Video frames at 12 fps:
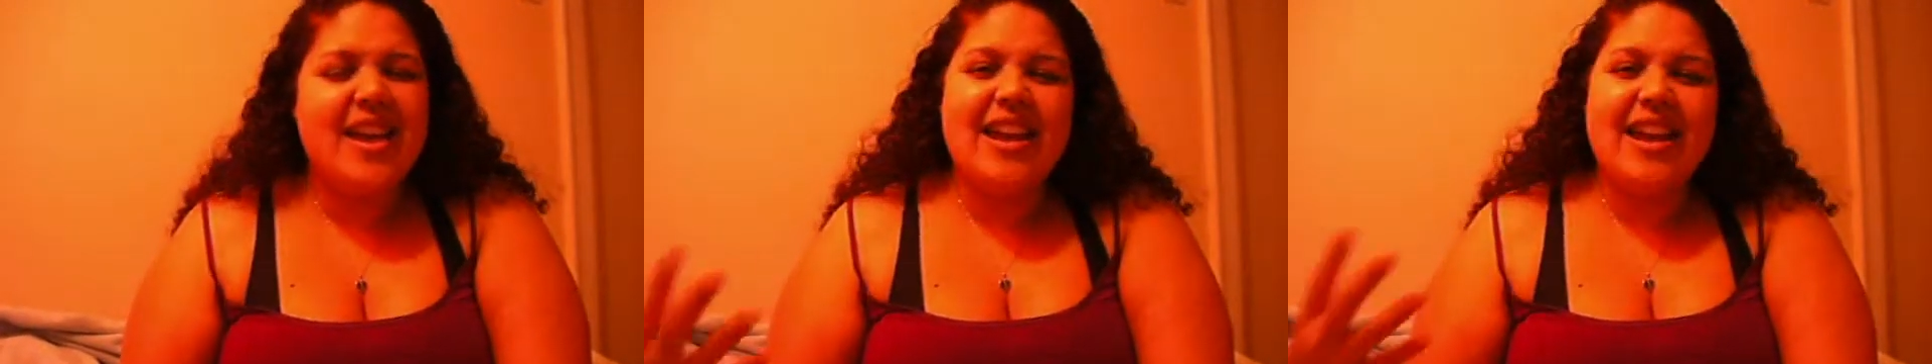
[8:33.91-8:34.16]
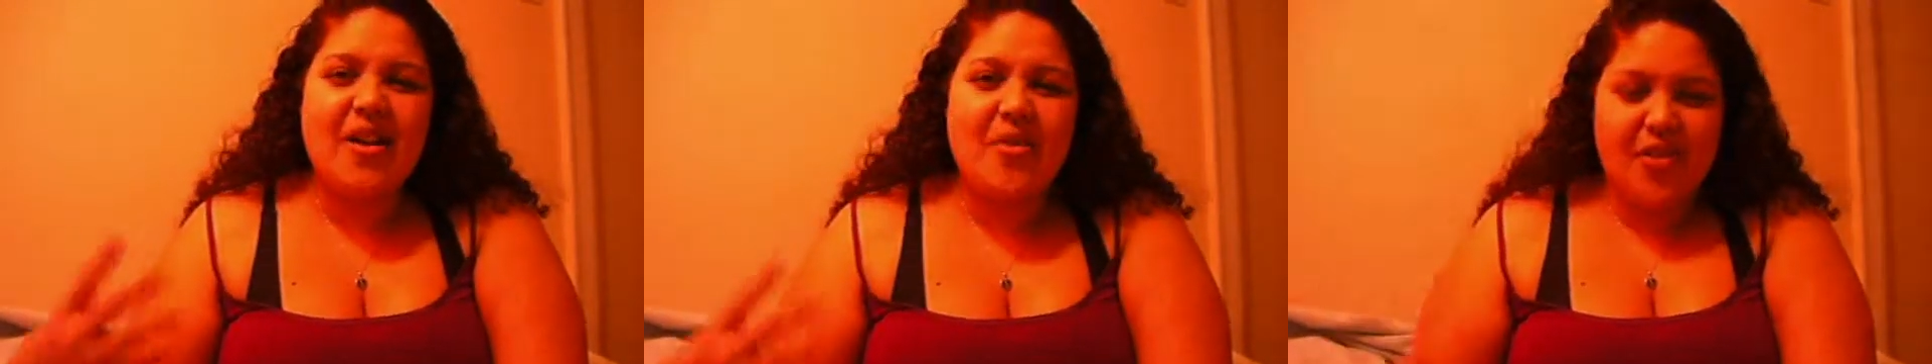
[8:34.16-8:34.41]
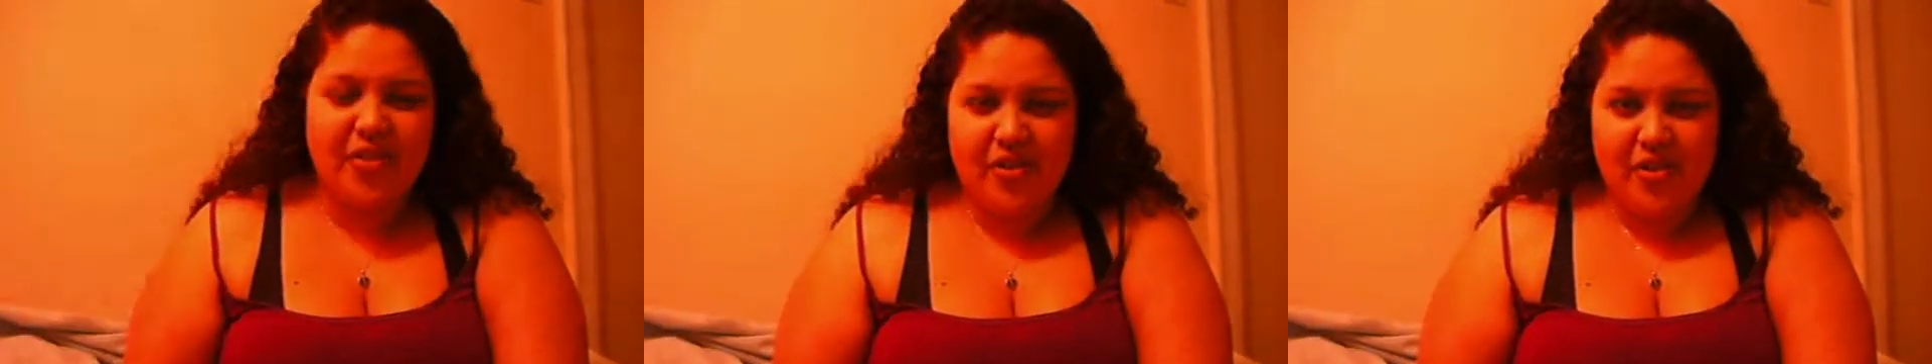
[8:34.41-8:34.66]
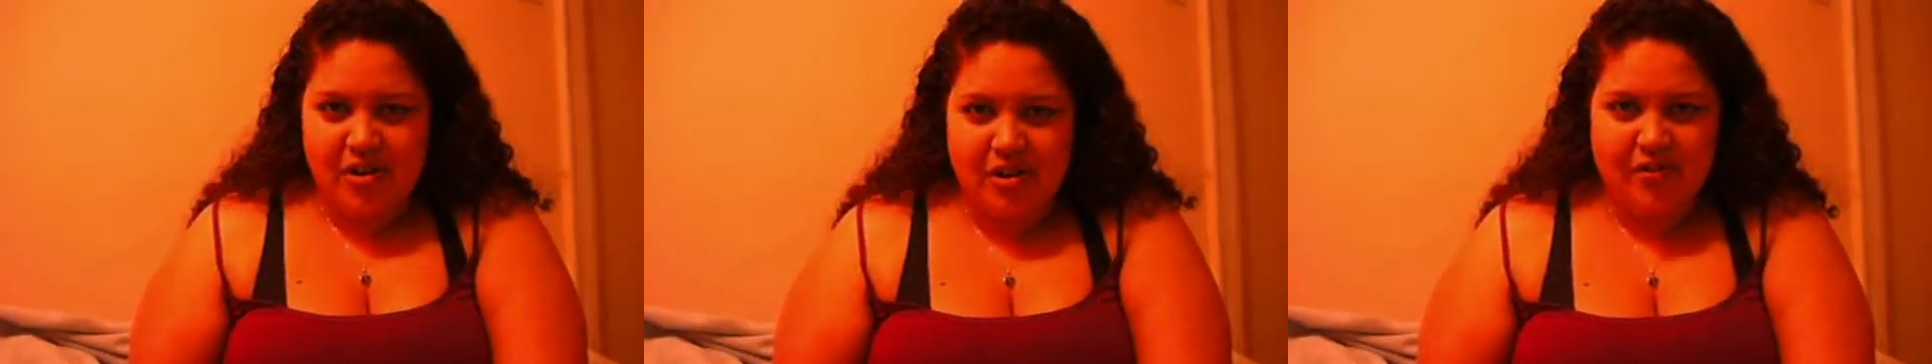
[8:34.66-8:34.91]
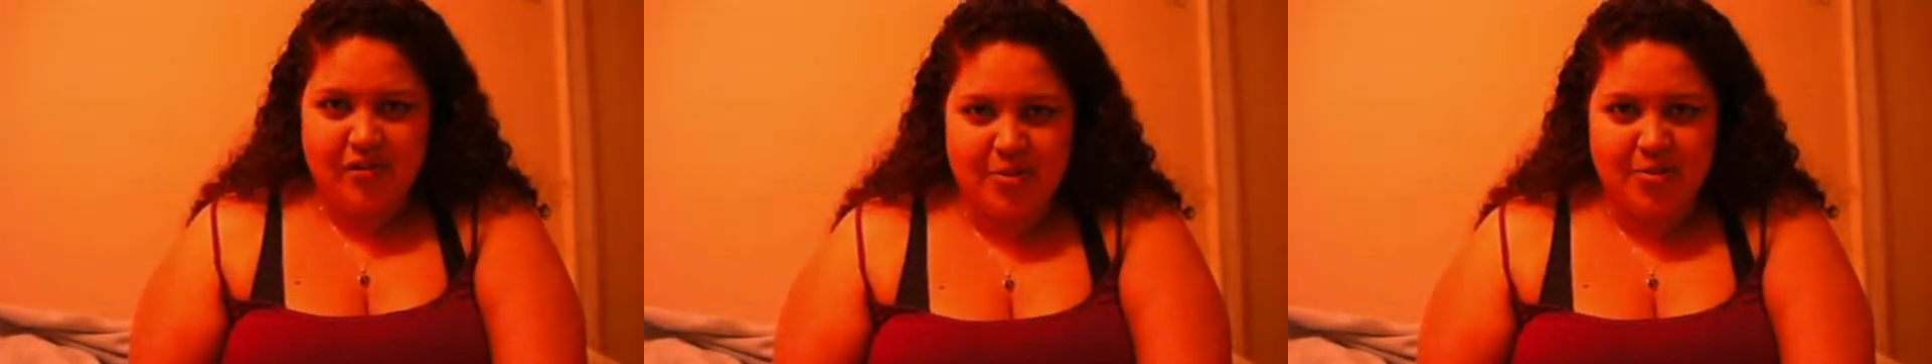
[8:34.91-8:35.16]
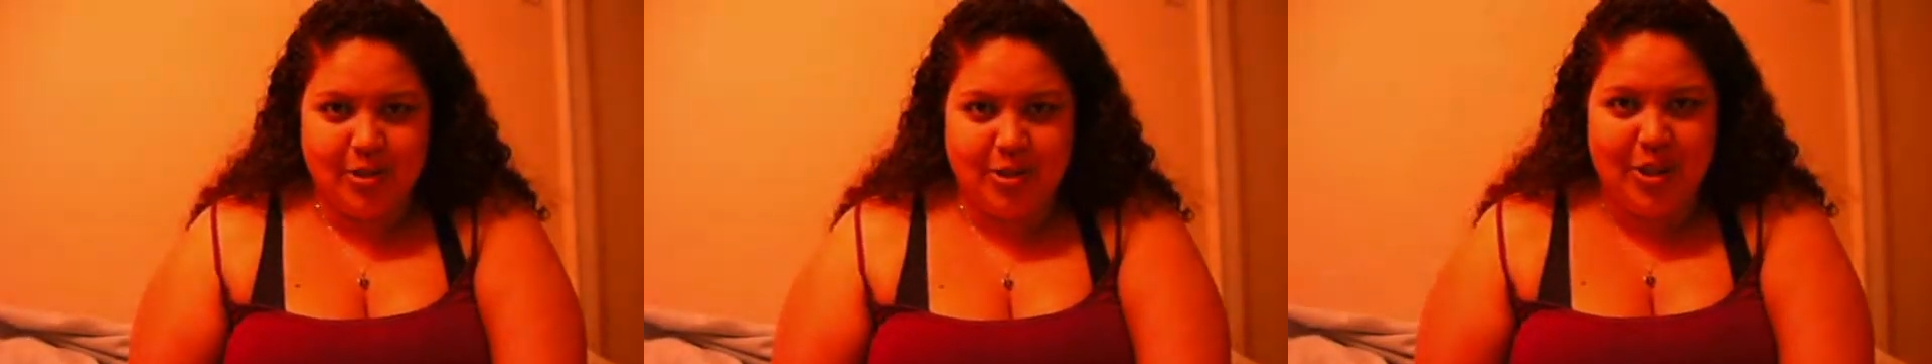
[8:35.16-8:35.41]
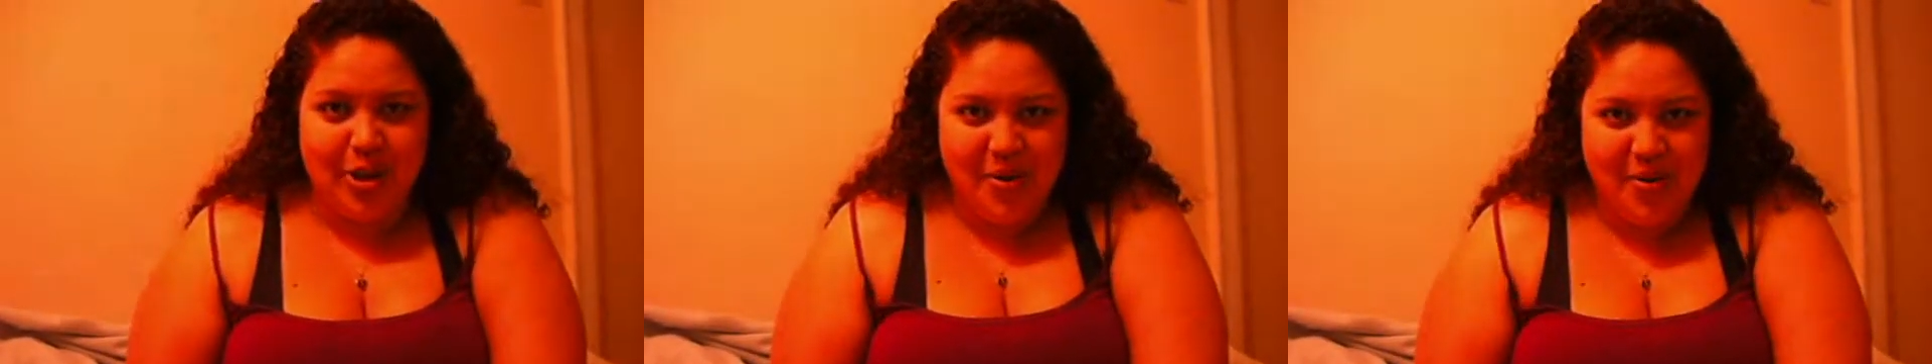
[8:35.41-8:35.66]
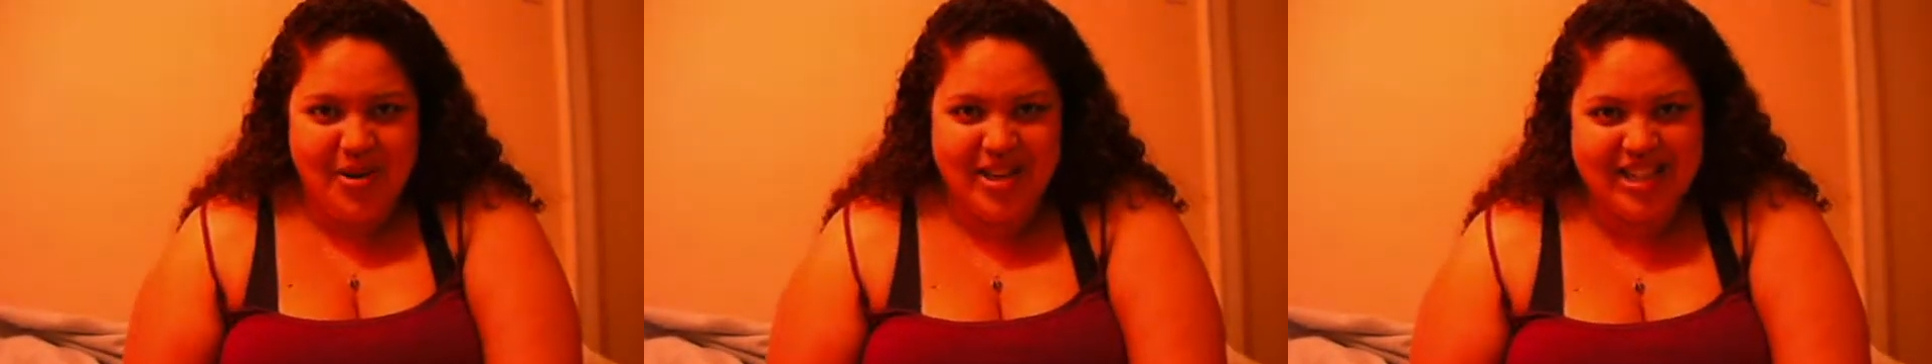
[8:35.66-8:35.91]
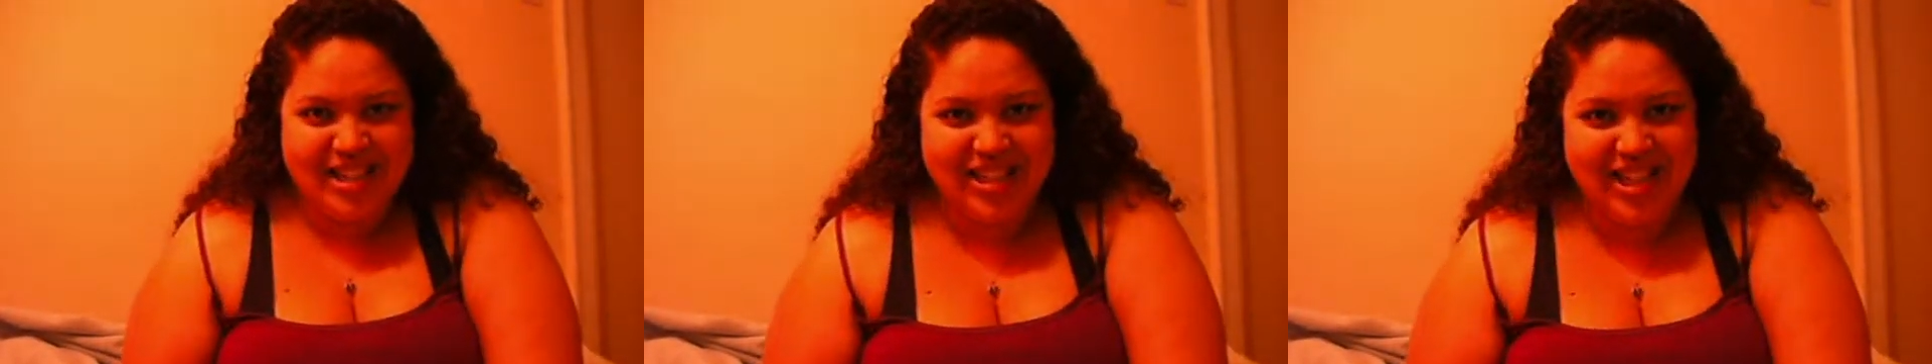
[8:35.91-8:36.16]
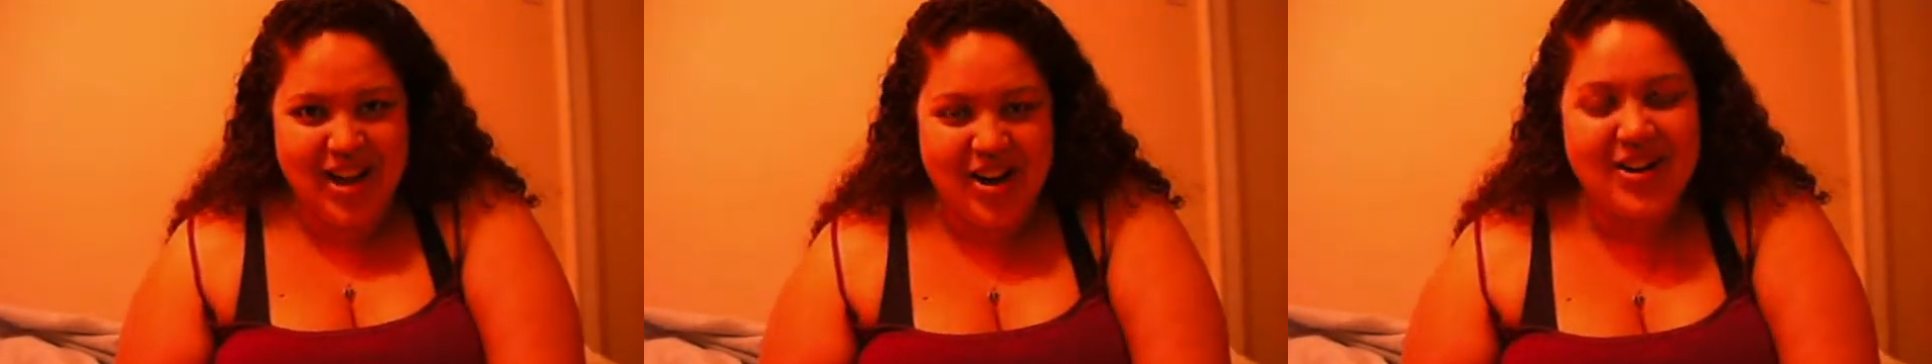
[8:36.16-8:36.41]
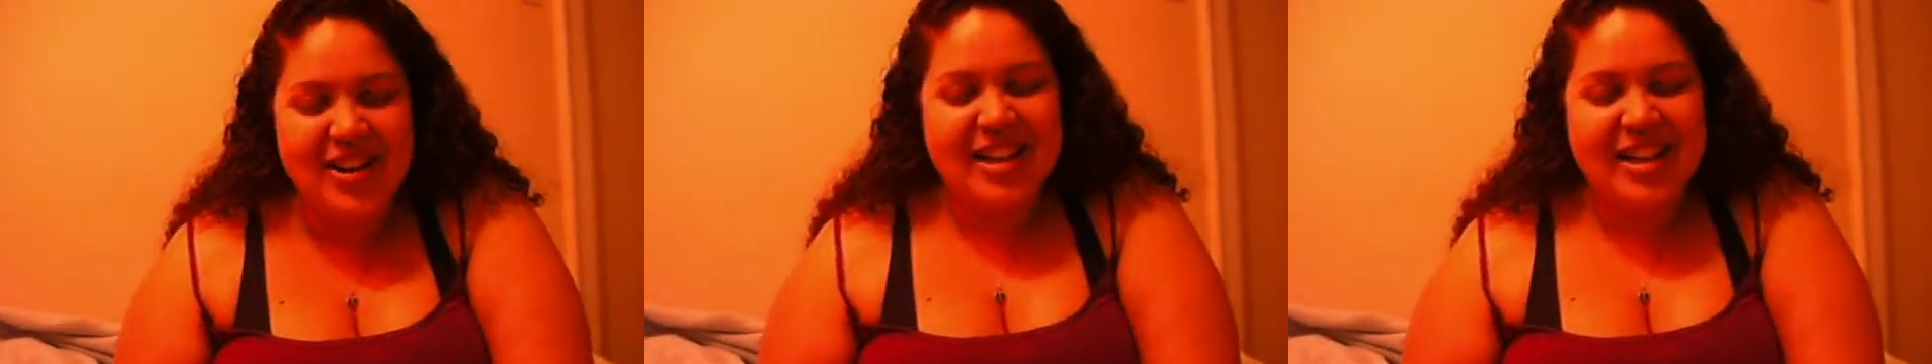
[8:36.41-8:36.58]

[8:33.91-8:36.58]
and I want to feel comfortable doing so.